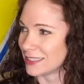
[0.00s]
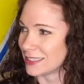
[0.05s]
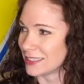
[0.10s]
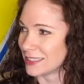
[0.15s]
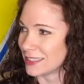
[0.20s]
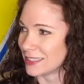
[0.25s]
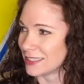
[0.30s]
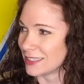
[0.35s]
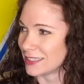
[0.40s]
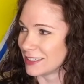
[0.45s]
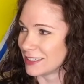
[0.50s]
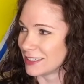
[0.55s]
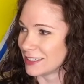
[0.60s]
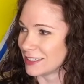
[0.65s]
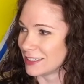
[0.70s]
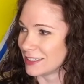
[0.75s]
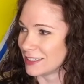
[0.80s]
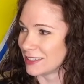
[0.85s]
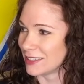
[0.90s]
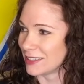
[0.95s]

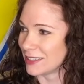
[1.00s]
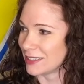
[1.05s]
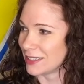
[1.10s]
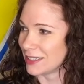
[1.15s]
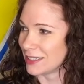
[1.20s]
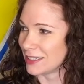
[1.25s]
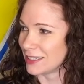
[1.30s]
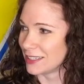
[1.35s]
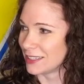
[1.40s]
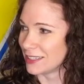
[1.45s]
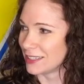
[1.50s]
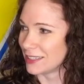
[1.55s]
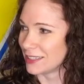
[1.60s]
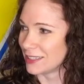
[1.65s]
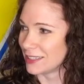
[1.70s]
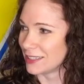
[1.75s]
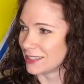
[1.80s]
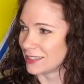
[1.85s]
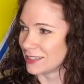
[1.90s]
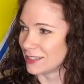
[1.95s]

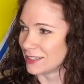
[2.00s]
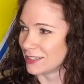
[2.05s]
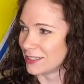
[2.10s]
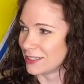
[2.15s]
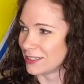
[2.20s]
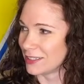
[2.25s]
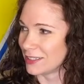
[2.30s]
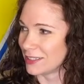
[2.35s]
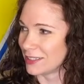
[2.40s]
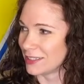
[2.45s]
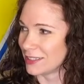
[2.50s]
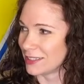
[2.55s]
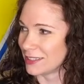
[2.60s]
[no speech]